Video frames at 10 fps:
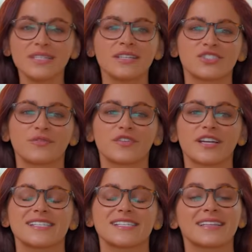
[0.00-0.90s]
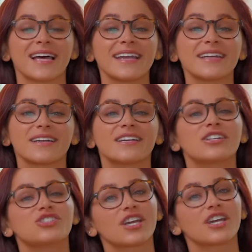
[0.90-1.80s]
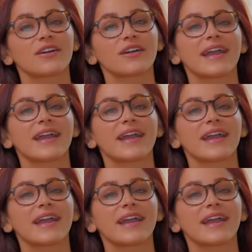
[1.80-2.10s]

Don't forget to like, share,